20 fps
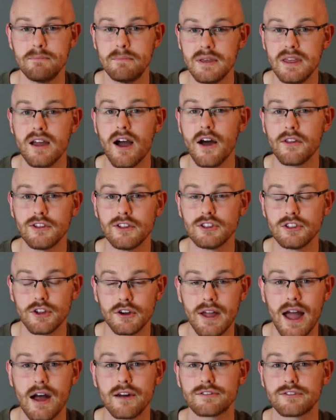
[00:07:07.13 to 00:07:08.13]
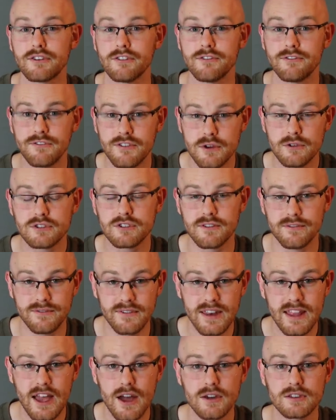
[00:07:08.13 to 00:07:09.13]
Be on the lookout for future
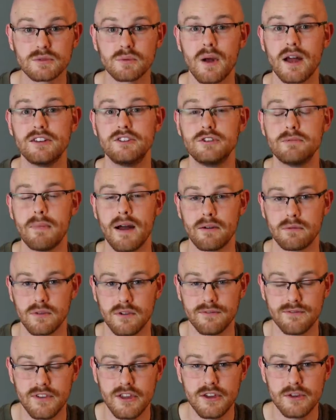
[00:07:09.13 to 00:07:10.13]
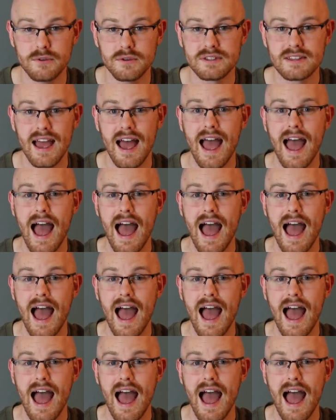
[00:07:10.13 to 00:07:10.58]
videos where I do my reviews.